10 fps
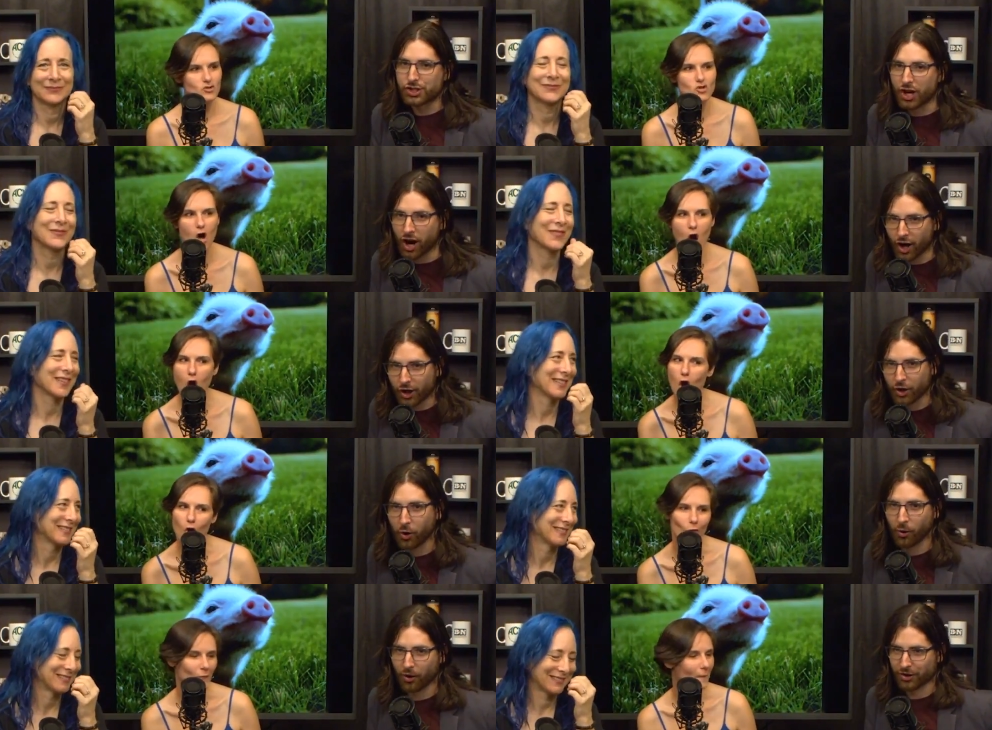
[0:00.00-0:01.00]
Speaker 1: Dark
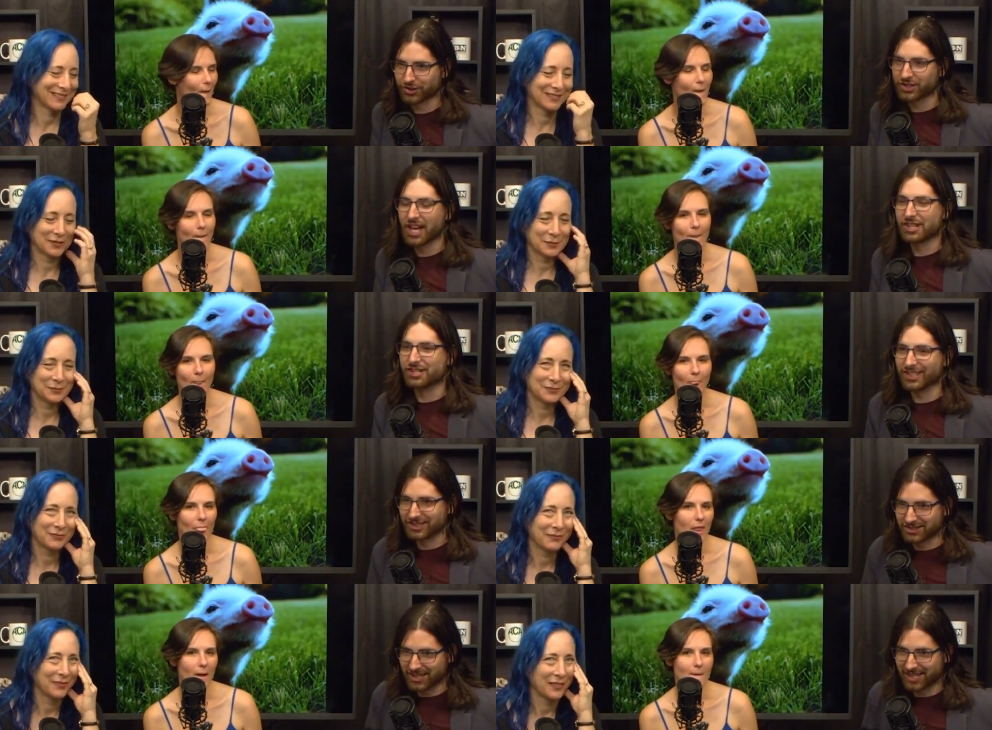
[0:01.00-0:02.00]
no. horse
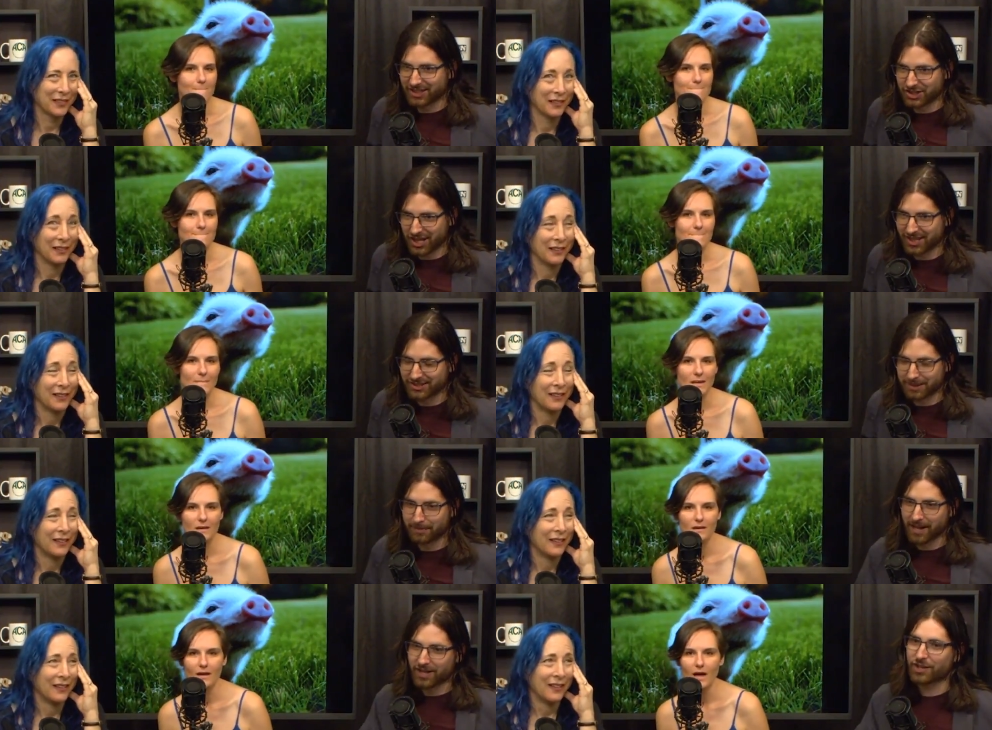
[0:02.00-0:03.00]
doesn't stand a chance
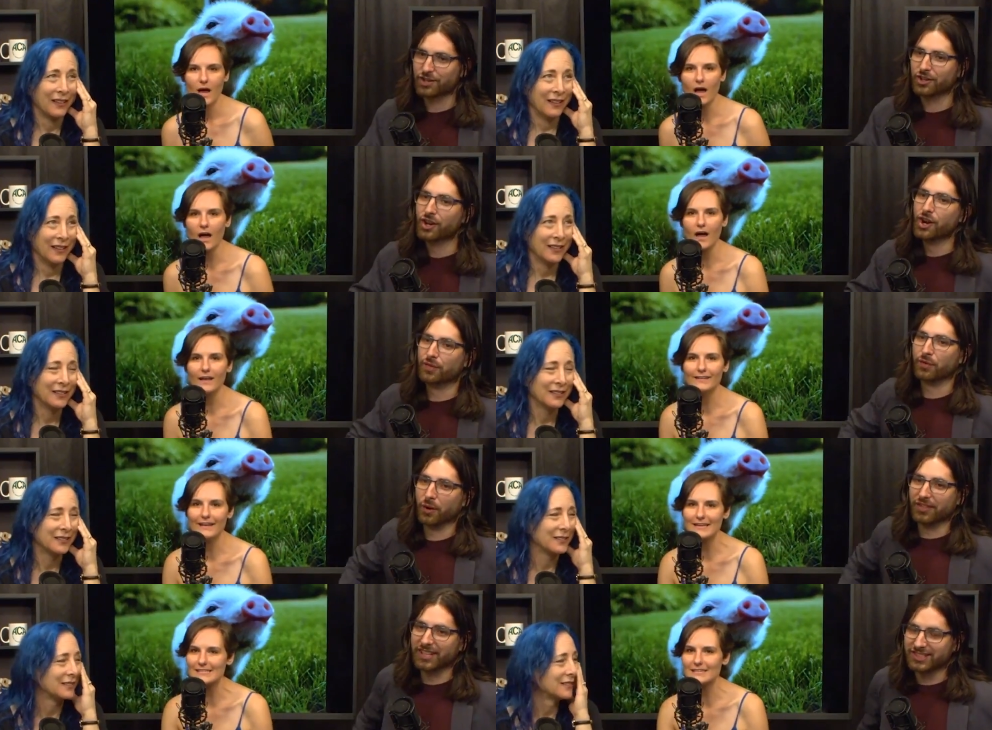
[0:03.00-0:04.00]
competitor uh,
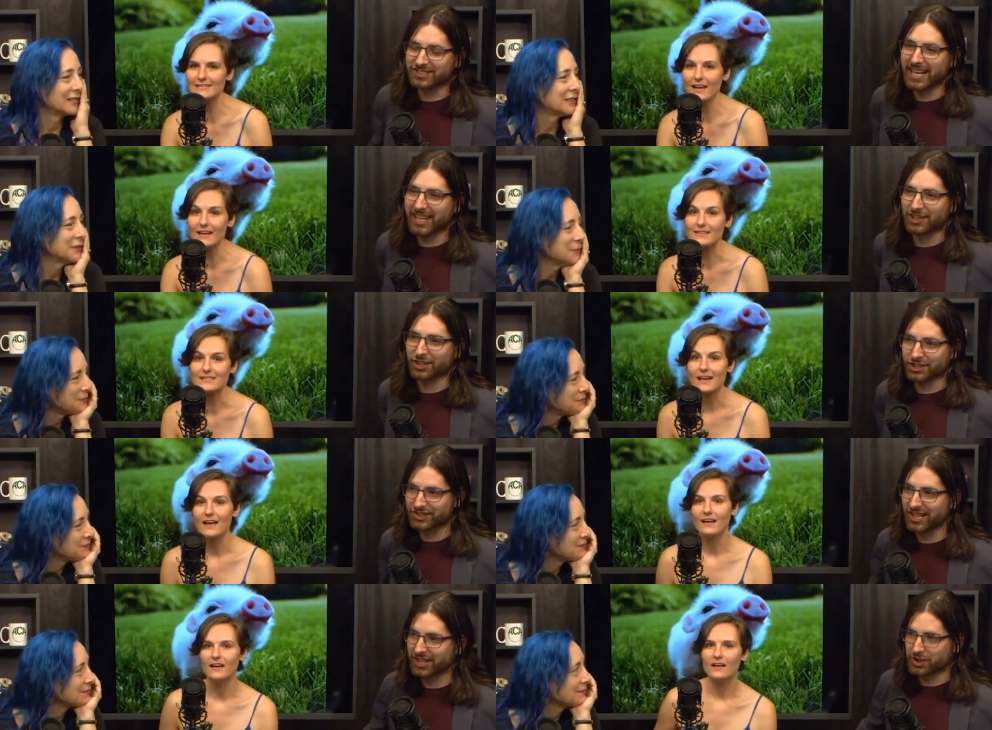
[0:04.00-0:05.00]
for yes, the secular
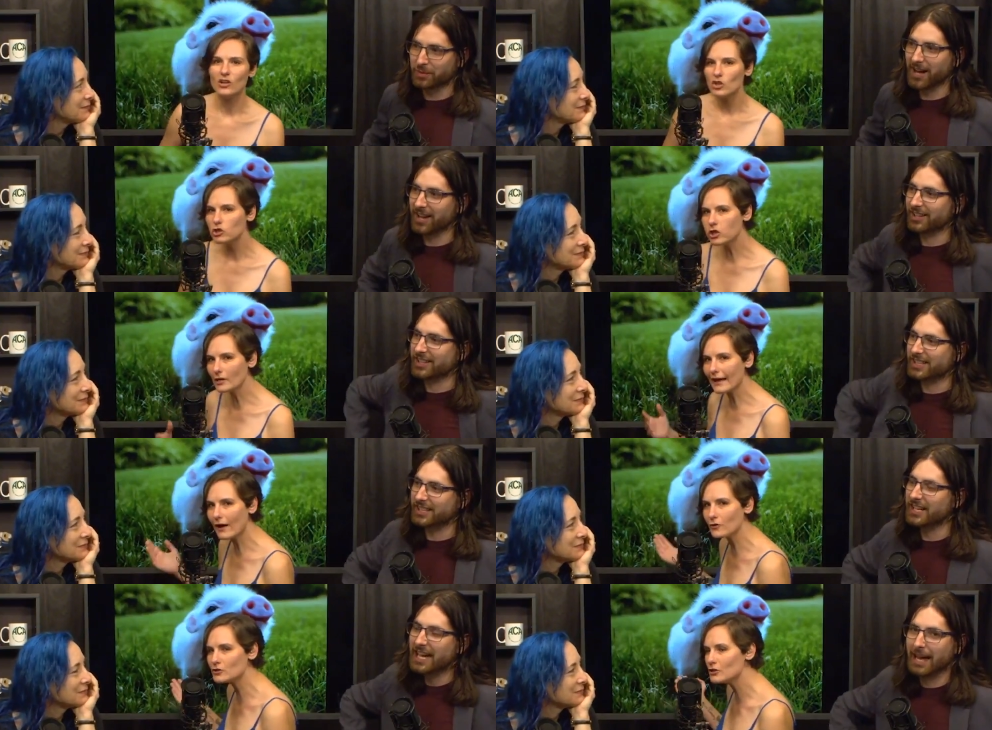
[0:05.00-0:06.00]
does. sexuality
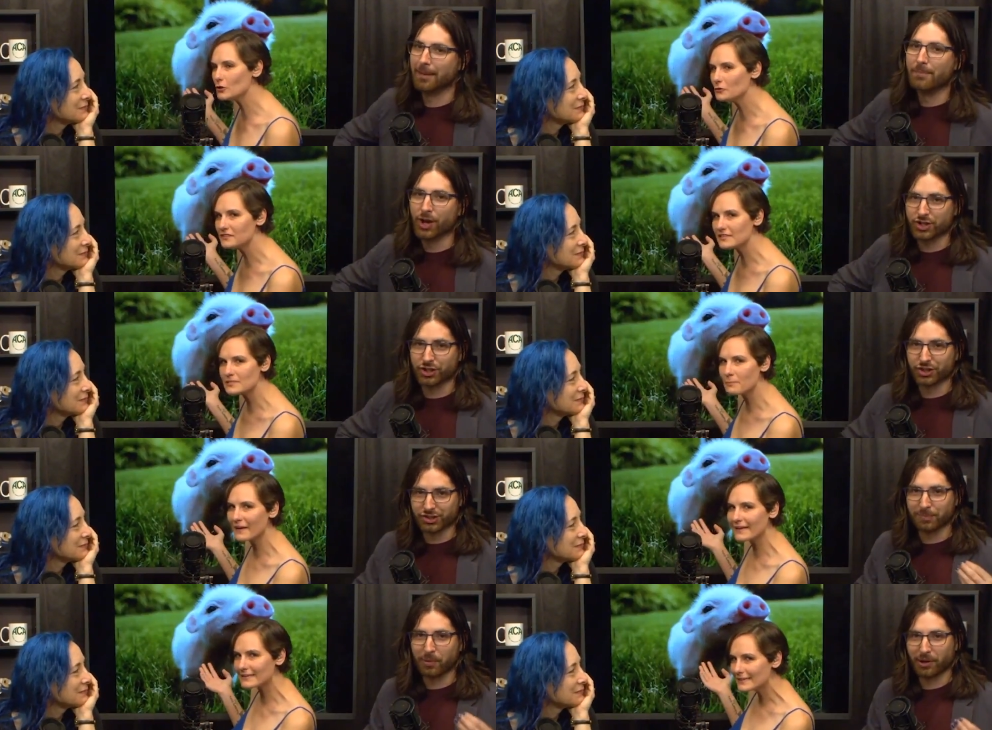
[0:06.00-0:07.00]

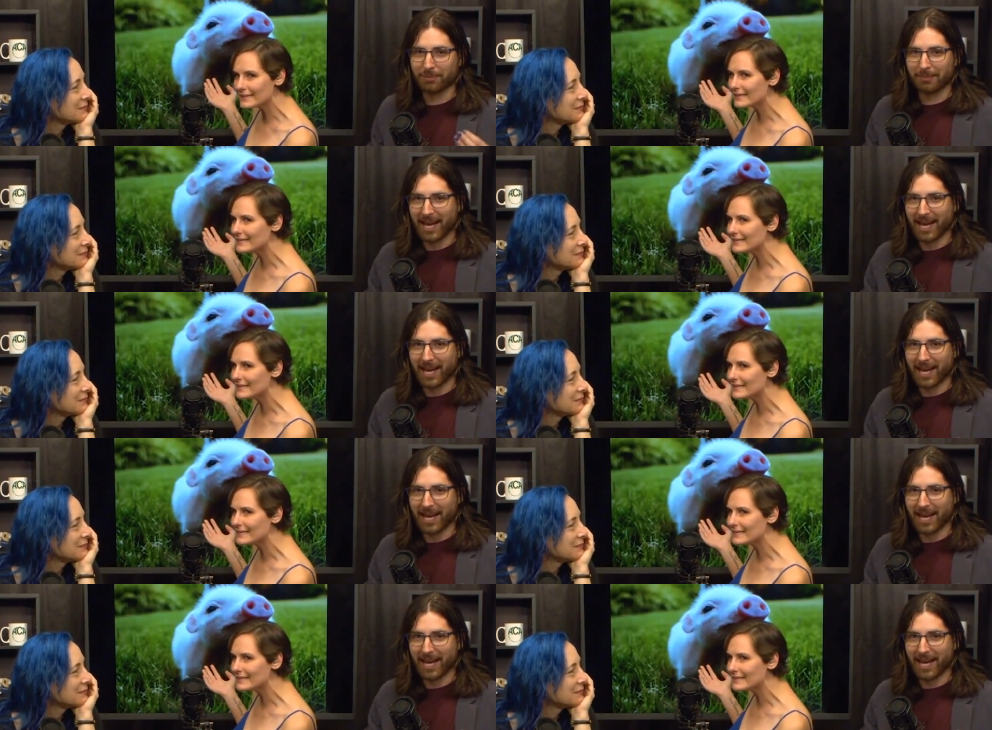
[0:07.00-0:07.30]
emotional support